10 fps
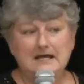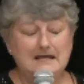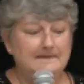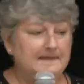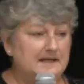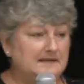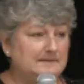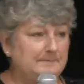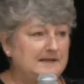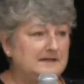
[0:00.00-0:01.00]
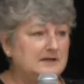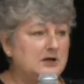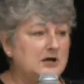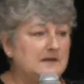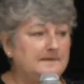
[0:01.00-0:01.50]
and then depending
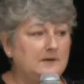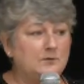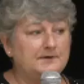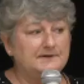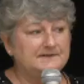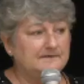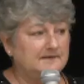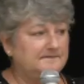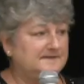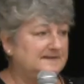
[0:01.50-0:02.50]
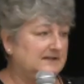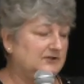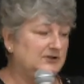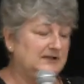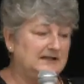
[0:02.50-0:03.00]
on the orders of the
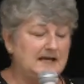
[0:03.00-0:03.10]
physician and